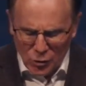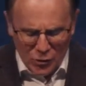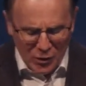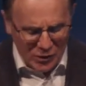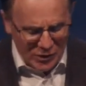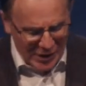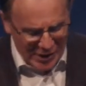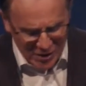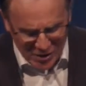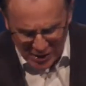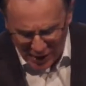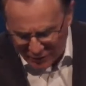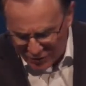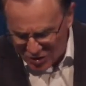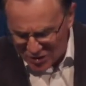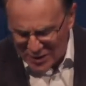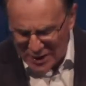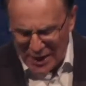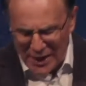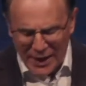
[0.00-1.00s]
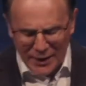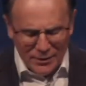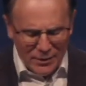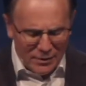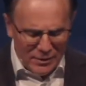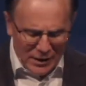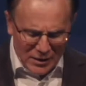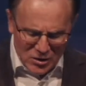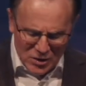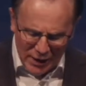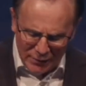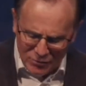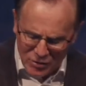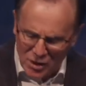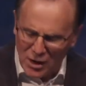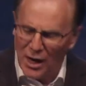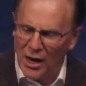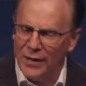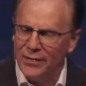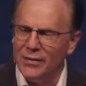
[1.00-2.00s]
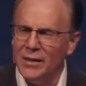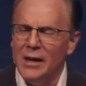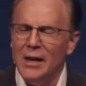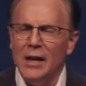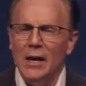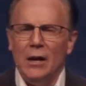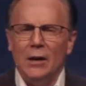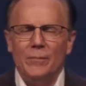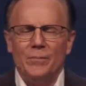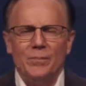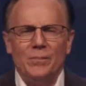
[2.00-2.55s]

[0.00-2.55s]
to the things I've said, the things I've done